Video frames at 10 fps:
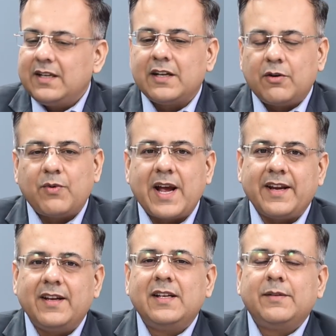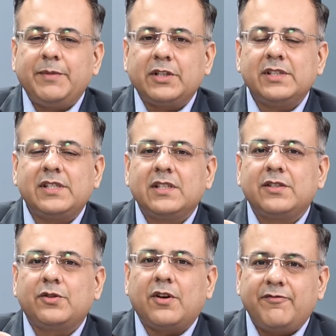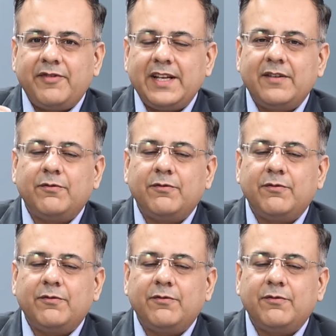Now why? Because software,